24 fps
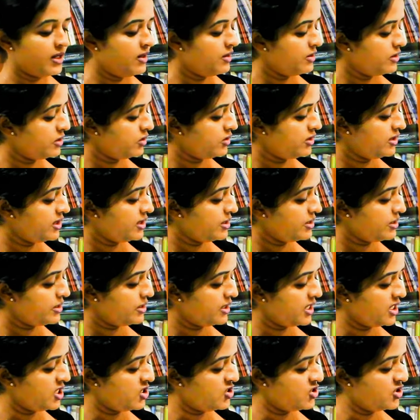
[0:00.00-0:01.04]
So this
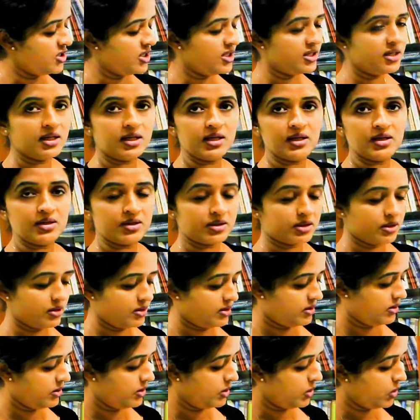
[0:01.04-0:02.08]
region is
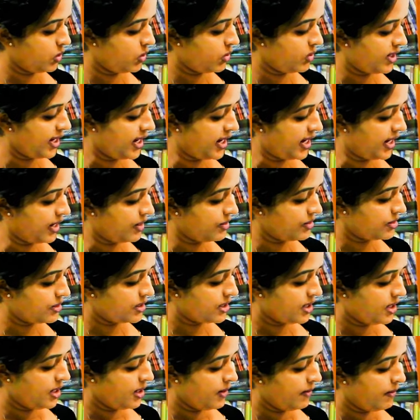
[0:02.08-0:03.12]
known as
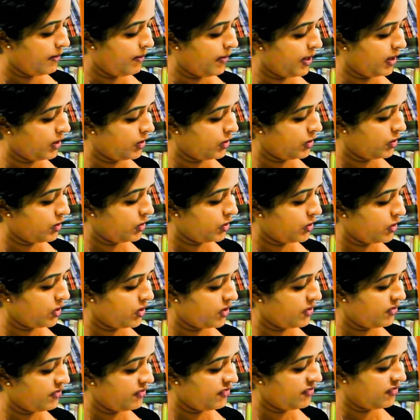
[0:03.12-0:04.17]

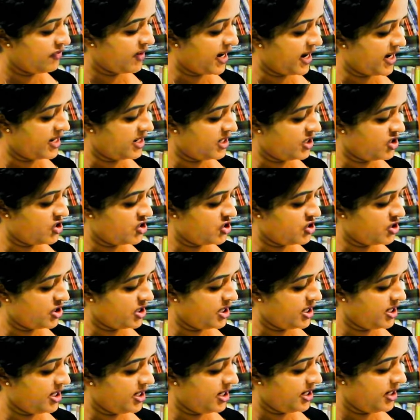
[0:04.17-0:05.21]

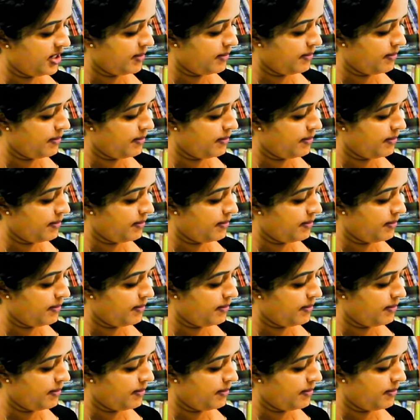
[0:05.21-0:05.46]
buccopharyngeal